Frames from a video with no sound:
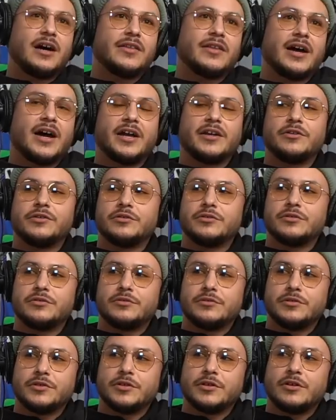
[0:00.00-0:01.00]
that I do,
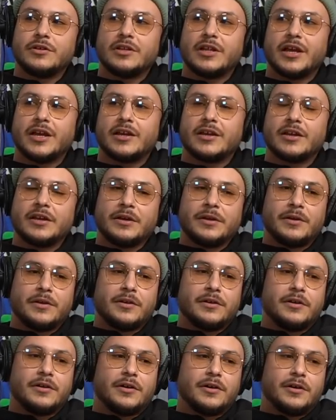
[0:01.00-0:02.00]
you know, like
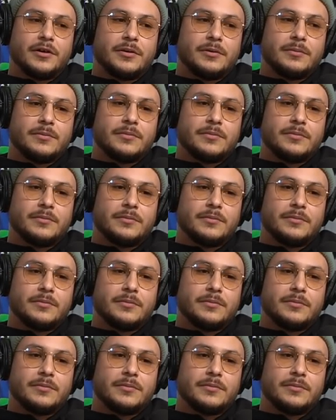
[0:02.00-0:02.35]
I